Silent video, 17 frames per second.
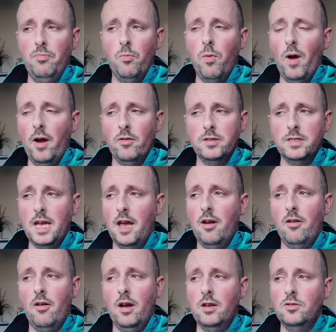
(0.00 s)
wear and
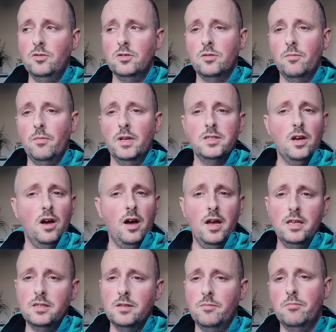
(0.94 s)
tear I use on my
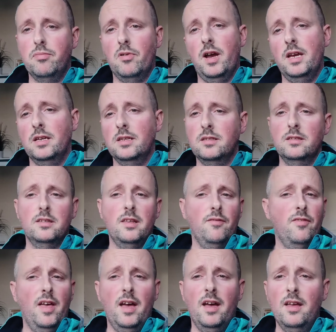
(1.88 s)
tyres and brakes and
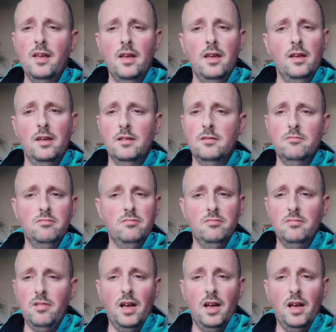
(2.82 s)
stuff like that.